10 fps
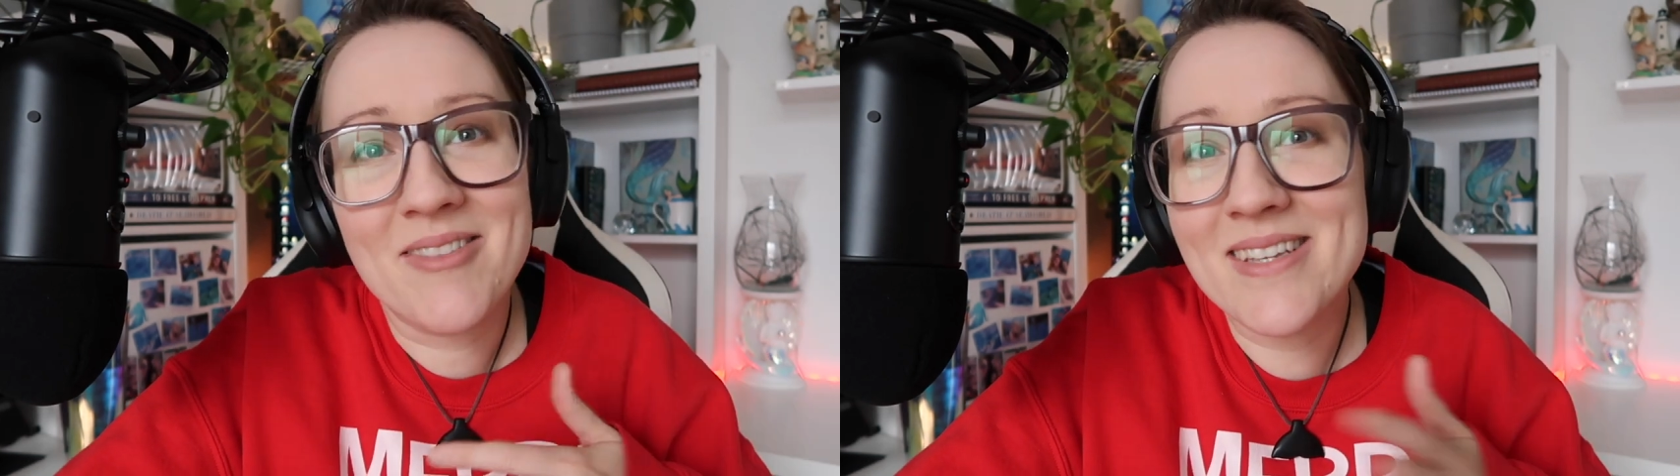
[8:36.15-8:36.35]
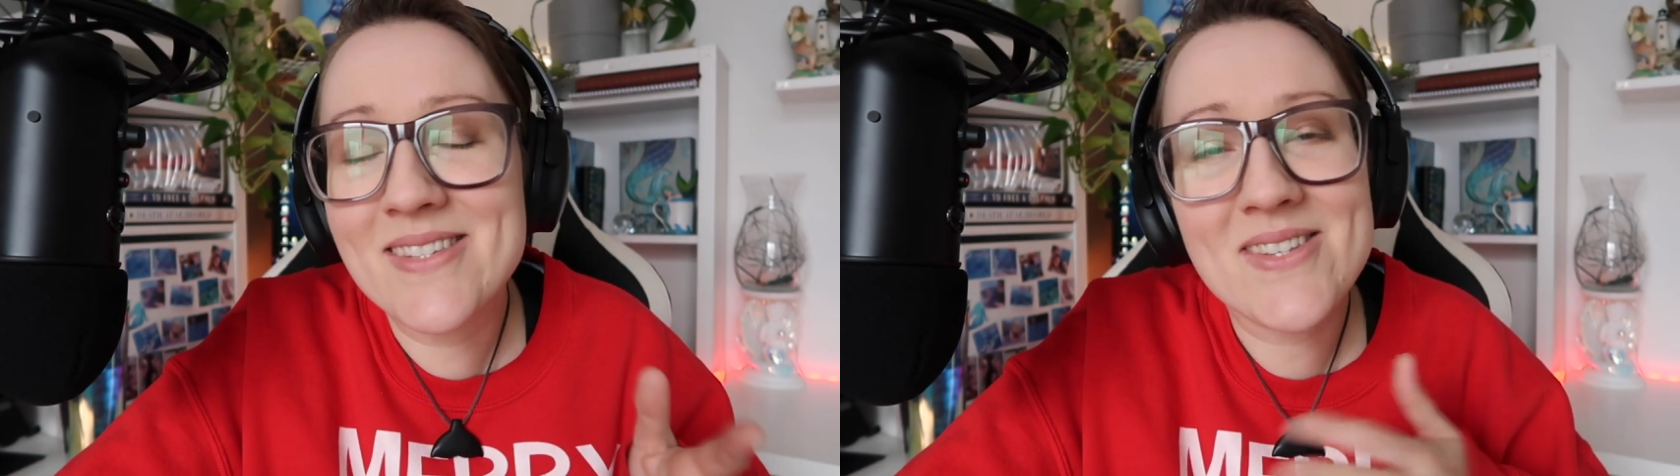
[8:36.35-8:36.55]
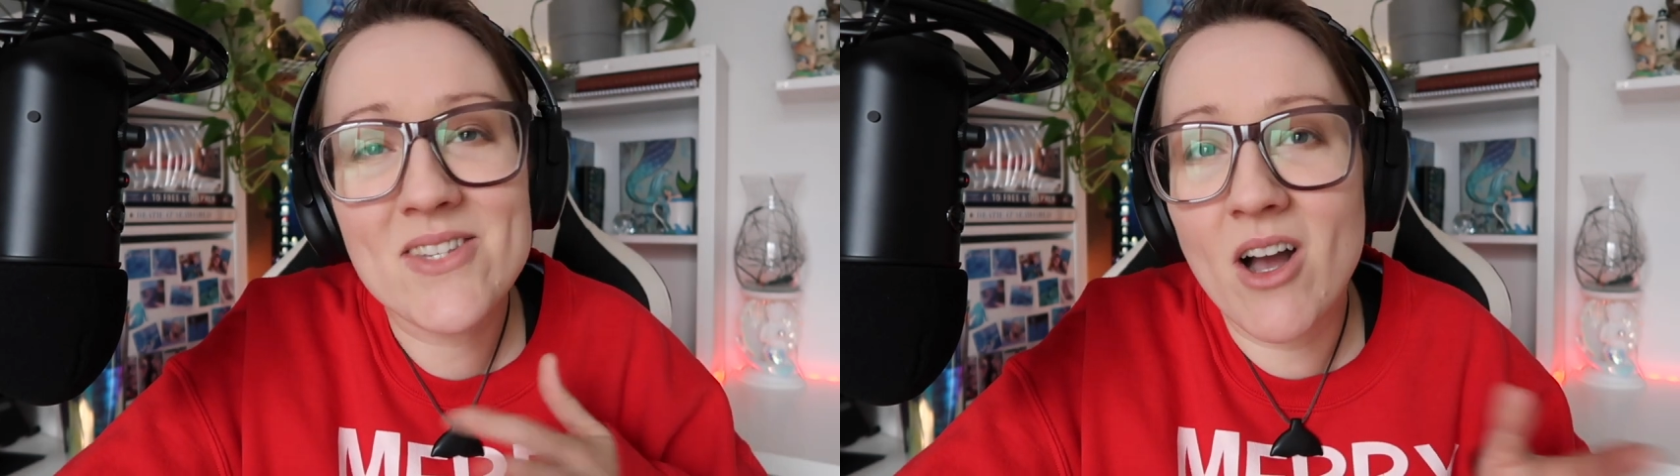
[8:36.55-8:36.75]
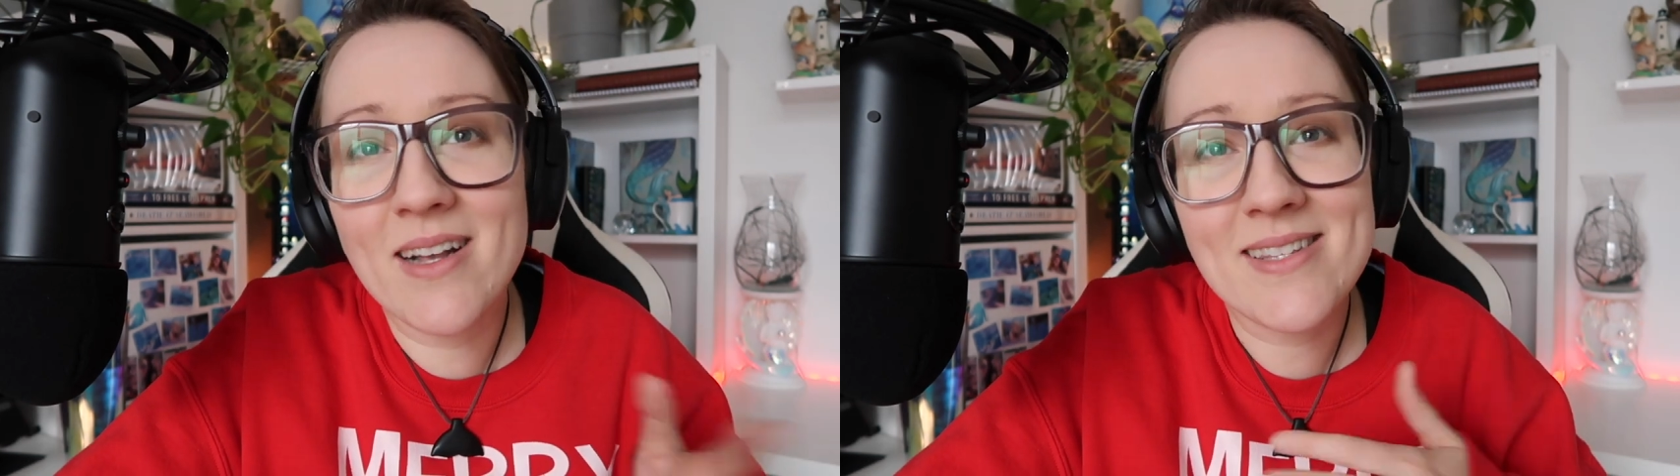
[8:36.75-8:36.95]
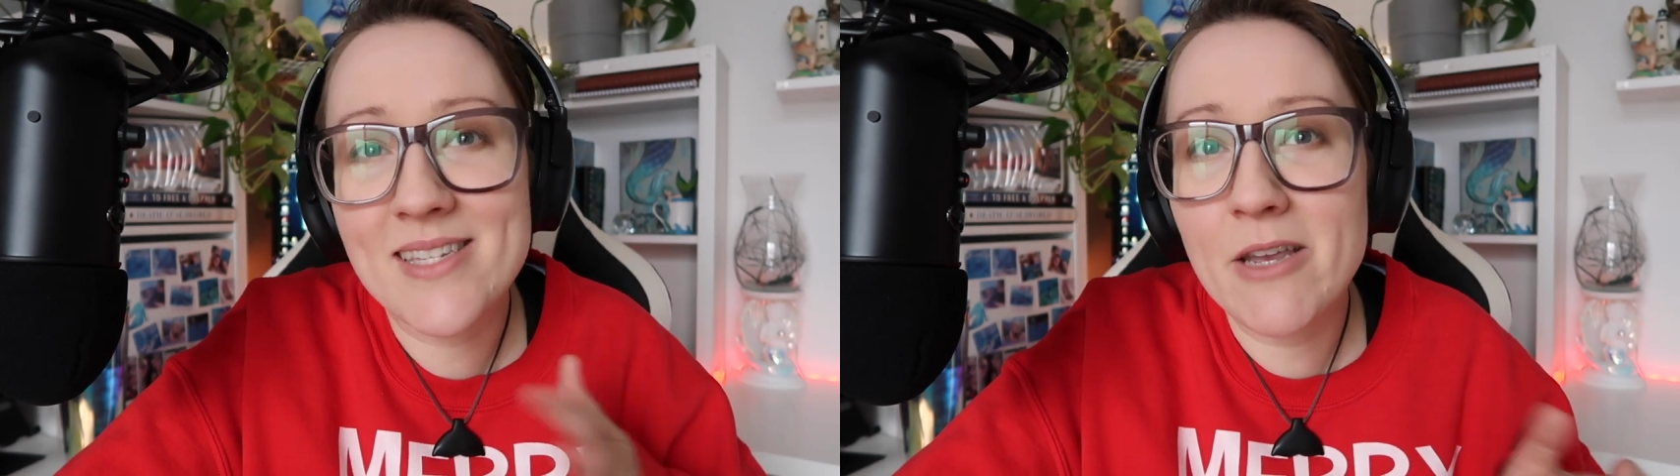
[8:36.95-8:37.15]
This is
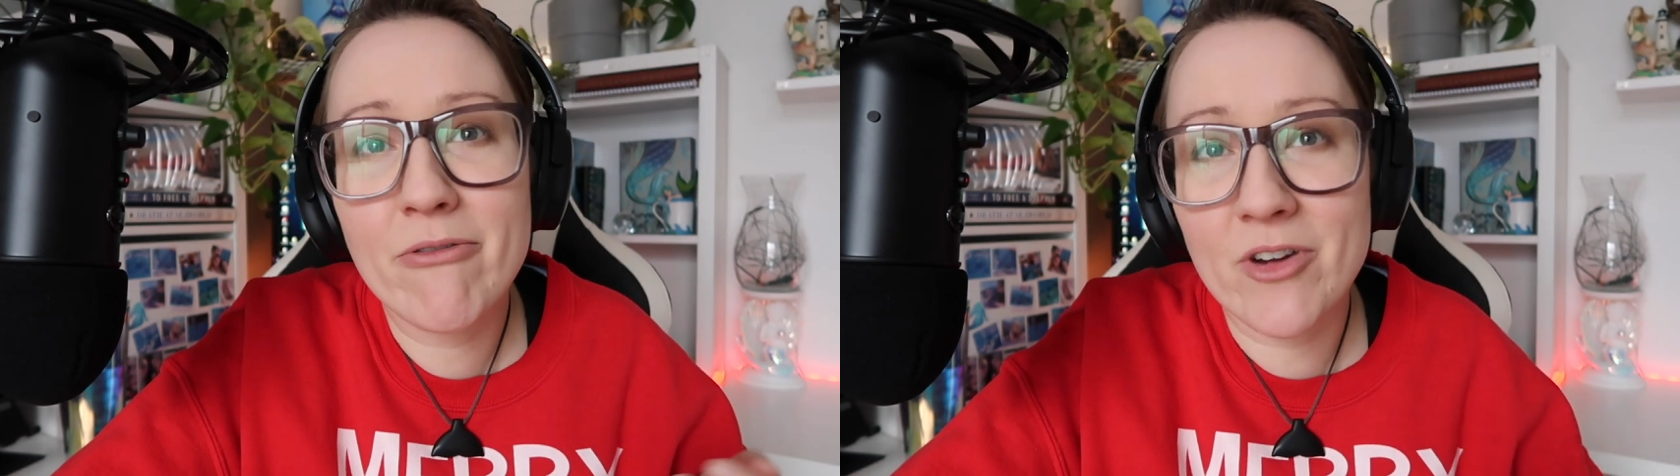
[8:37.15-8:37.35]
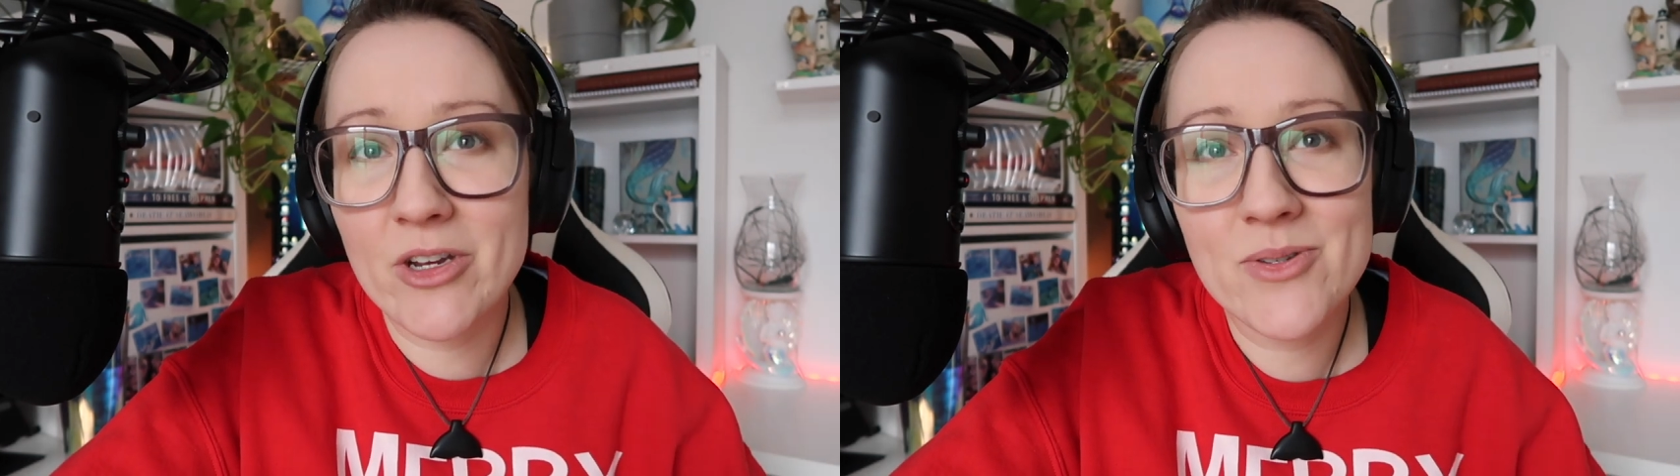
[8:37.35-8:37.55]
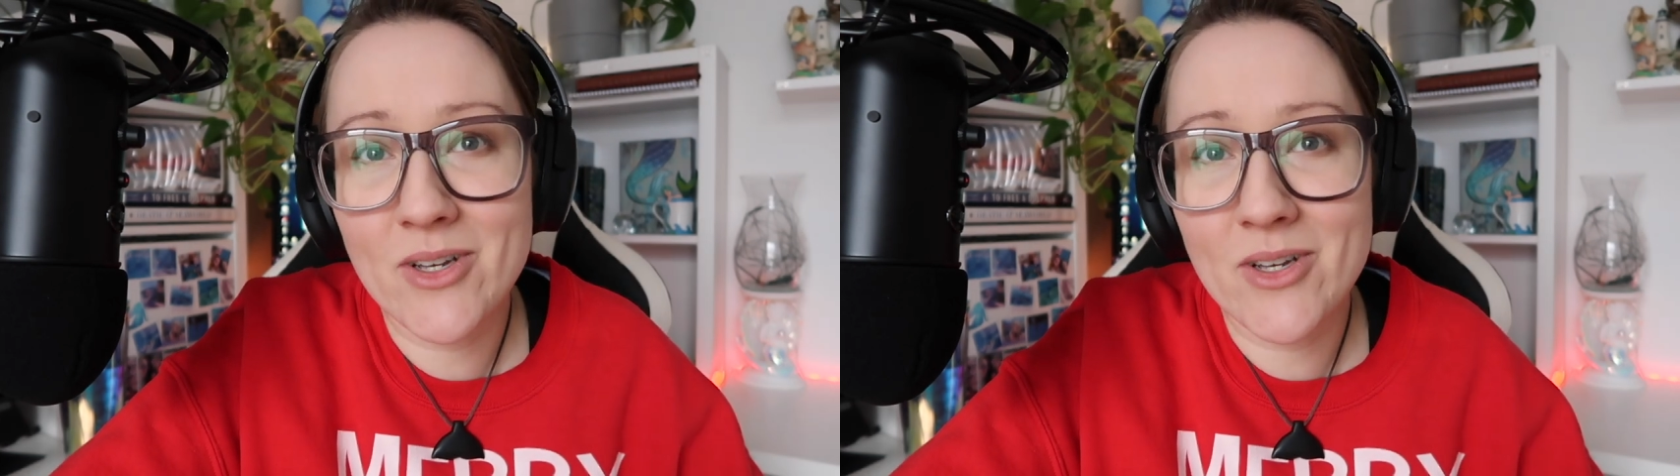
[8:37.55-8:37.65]
not safe for use